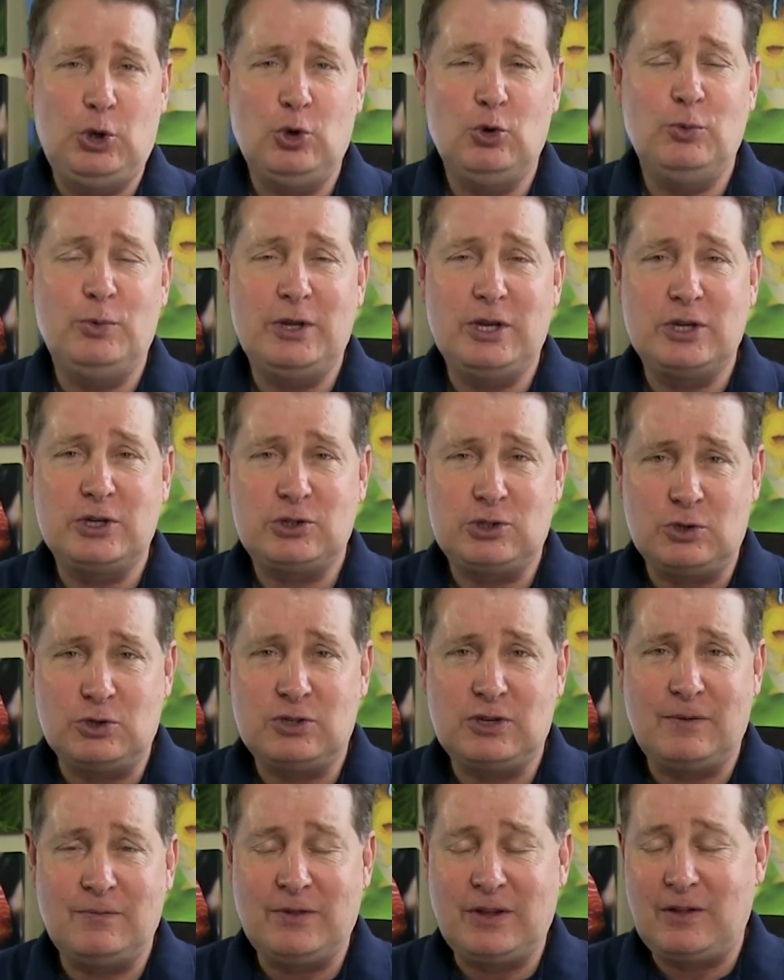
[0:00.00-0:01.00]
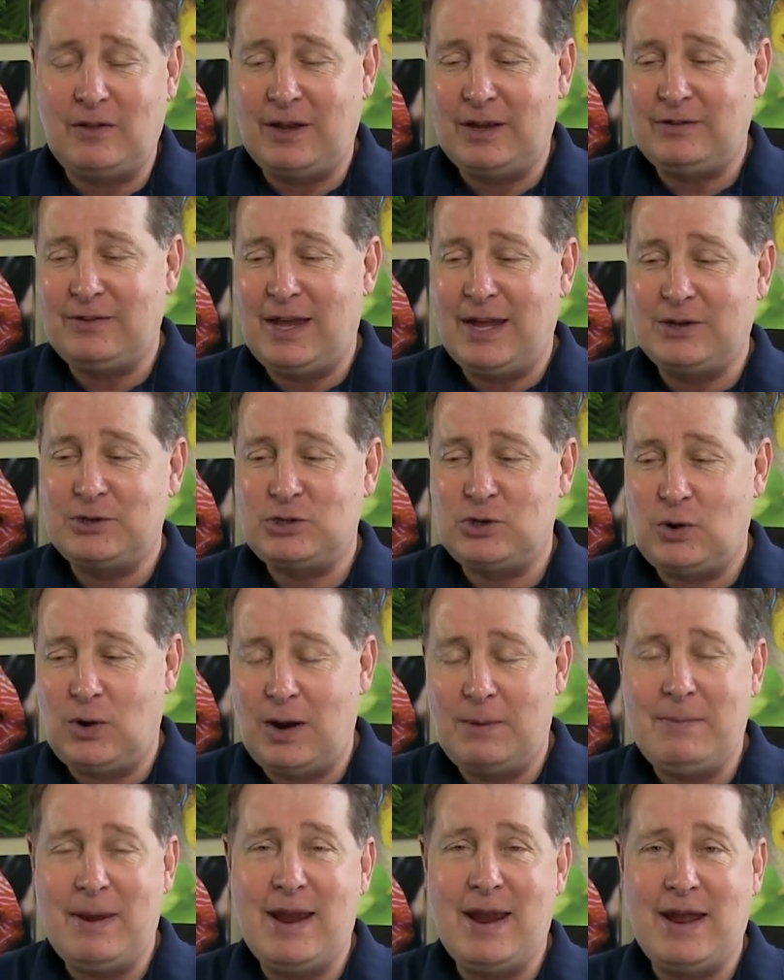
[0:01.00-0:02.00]
anubias or something like that. So
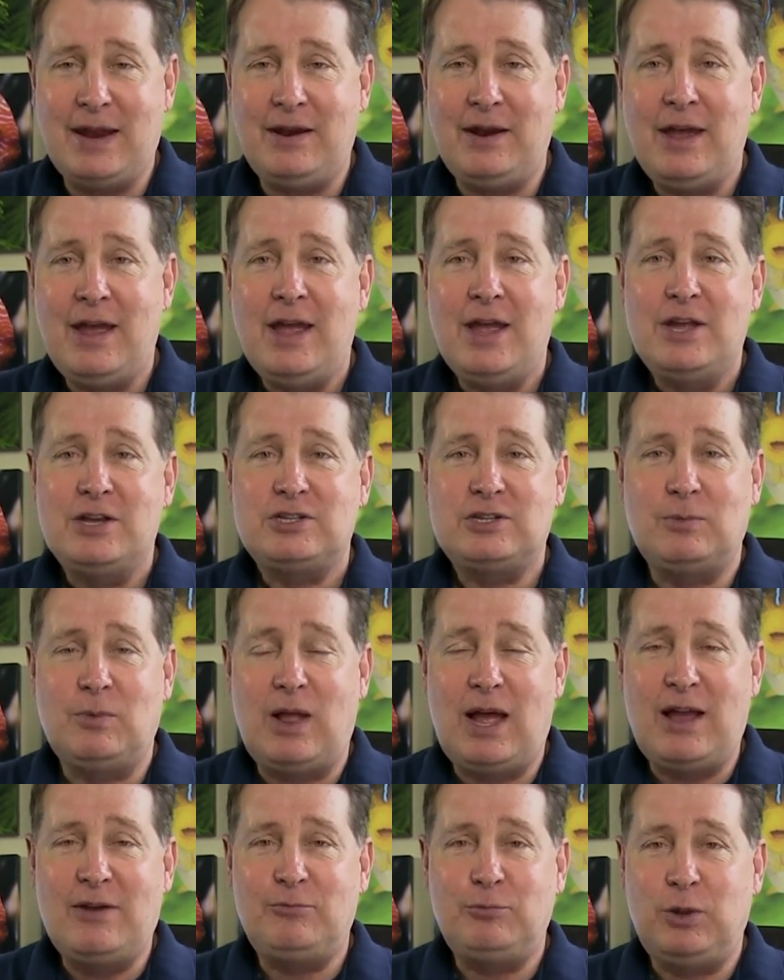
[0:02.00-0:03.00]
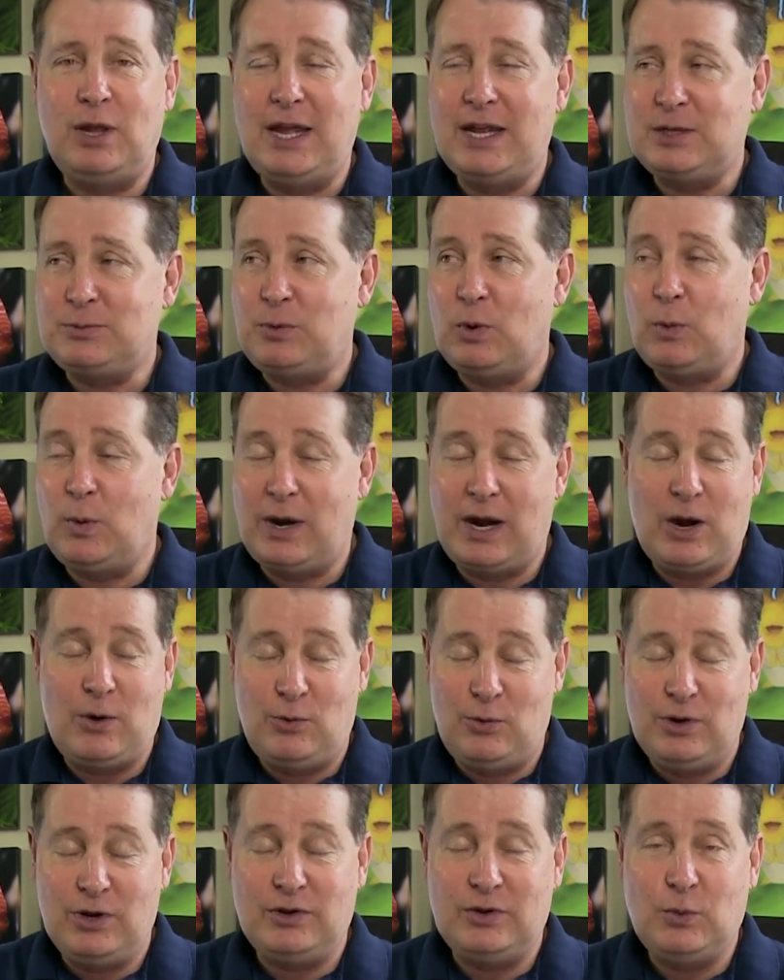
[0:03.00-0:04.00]
I may add some live plants, but what I
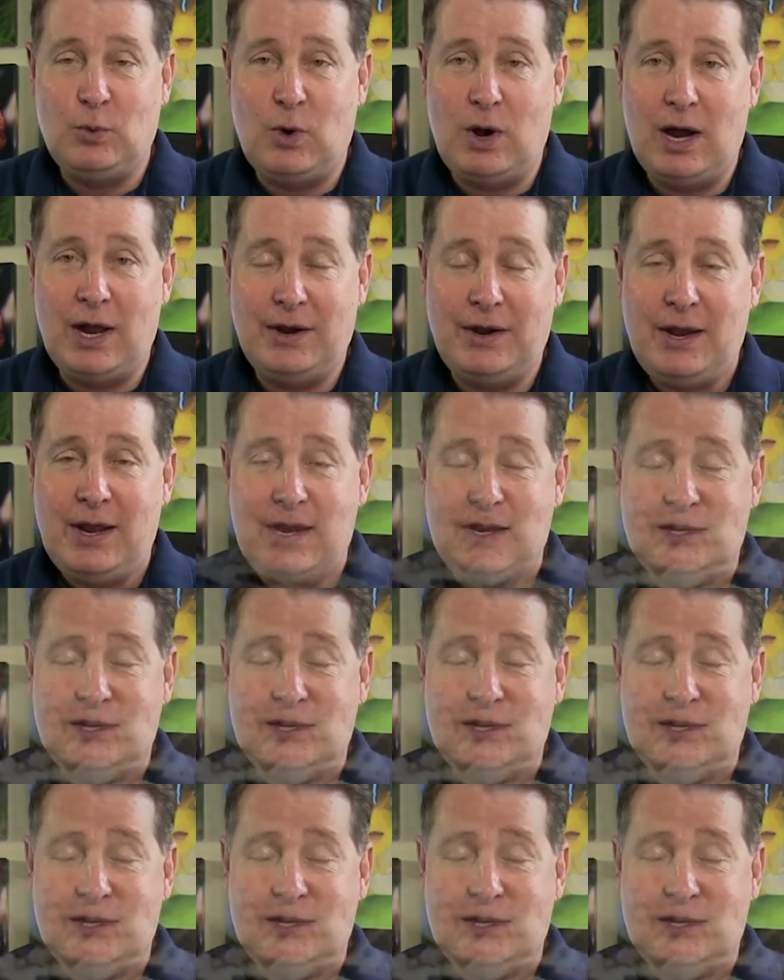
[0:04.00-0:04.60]
really want,